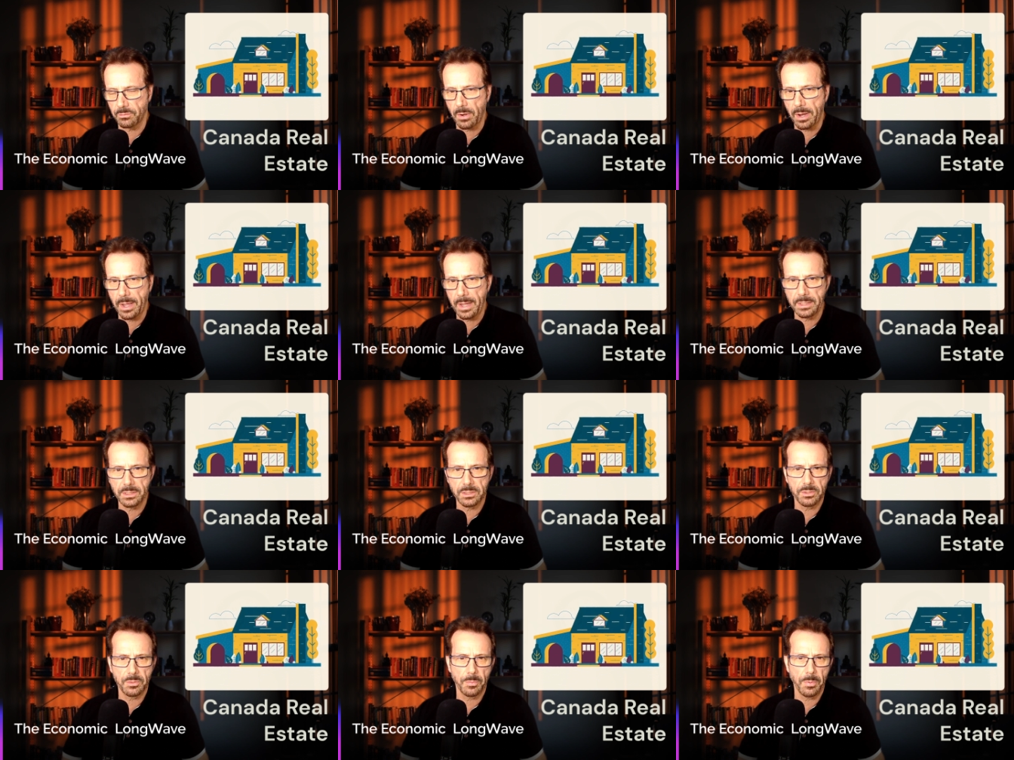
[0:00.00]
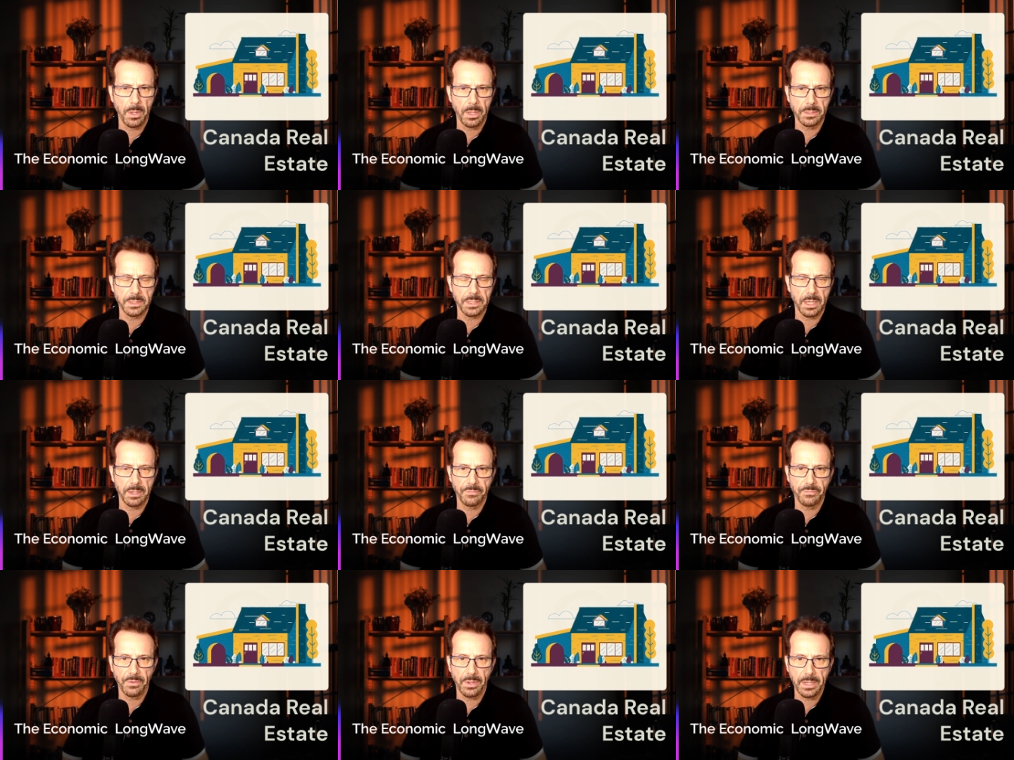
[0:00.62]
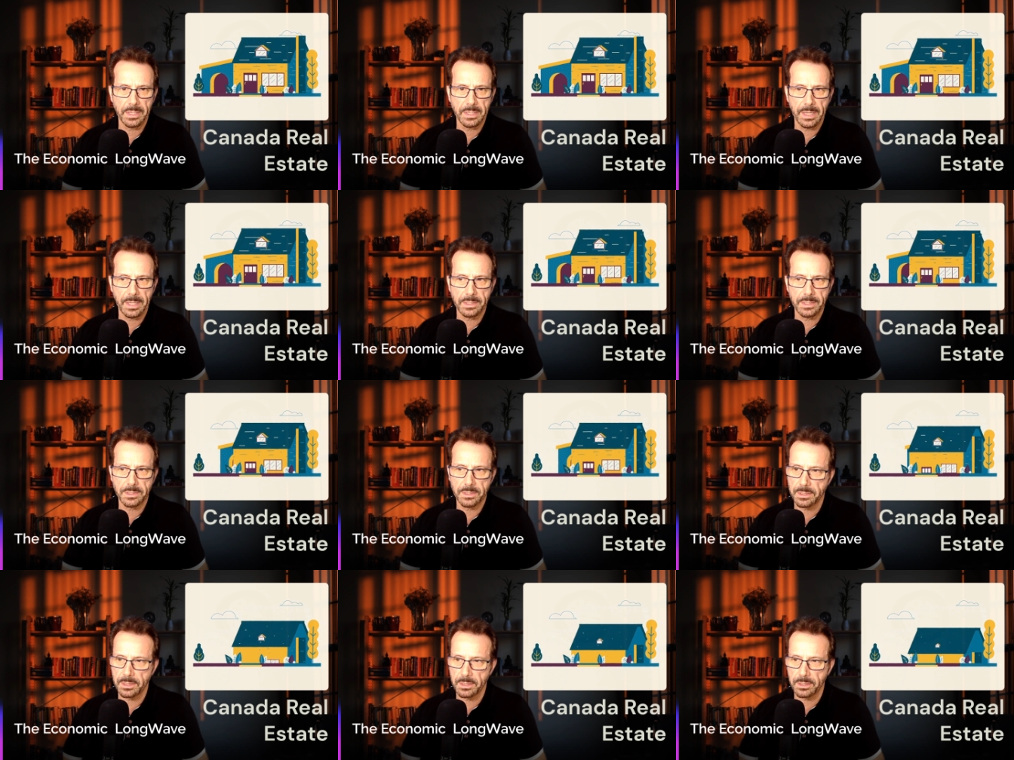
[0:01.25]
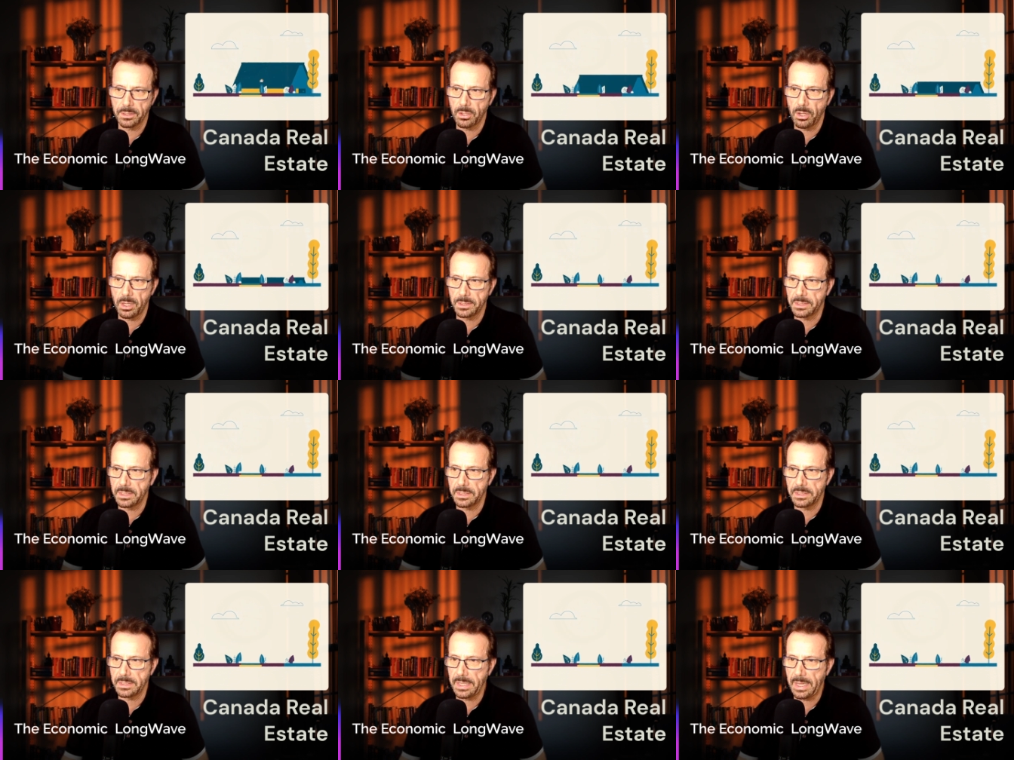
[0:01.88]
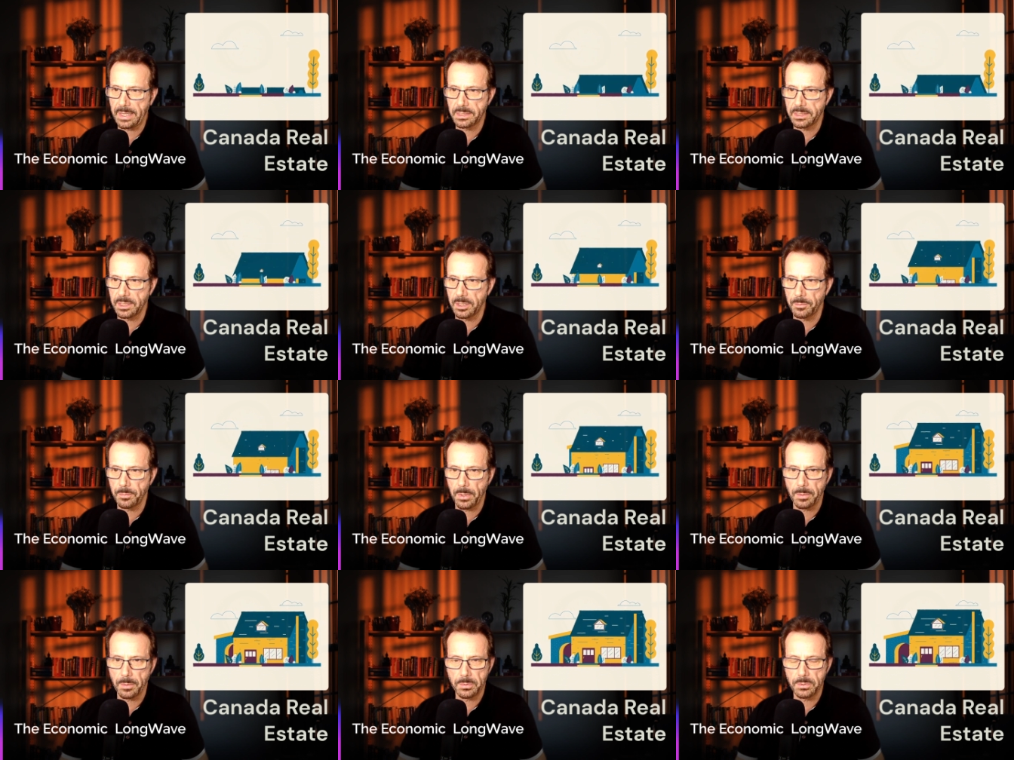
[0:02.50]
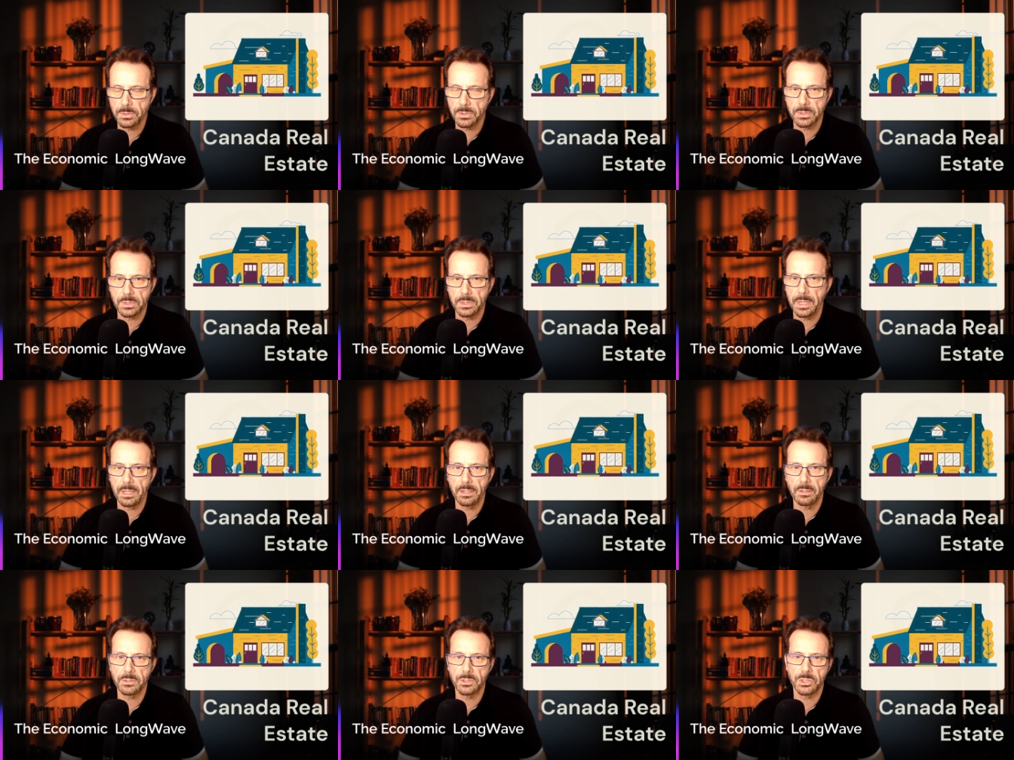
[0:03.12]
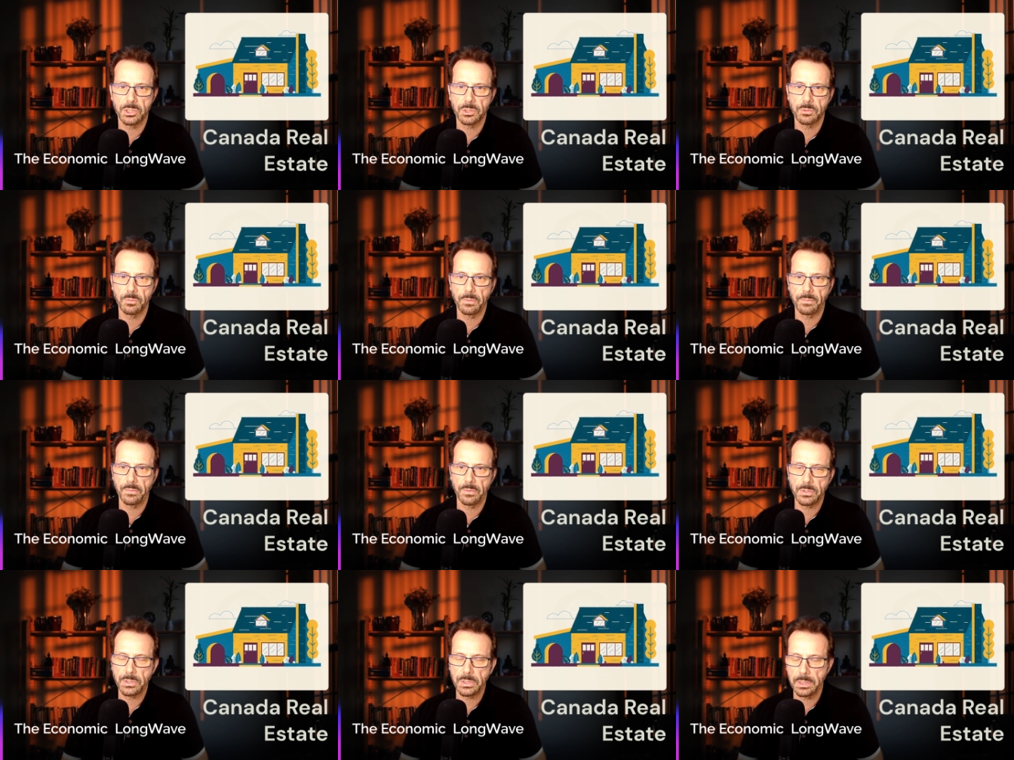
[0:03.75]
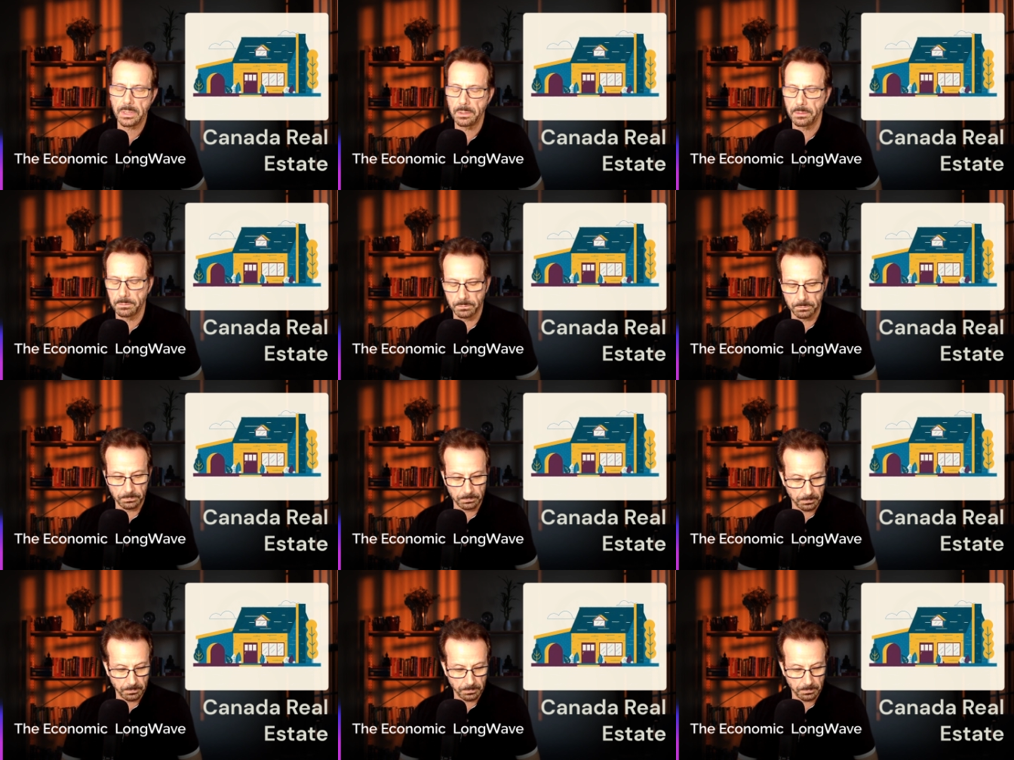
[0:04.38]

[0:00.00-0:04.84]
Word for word: rise to Ponzi finance and causes asset bubbles. now it's just reversing.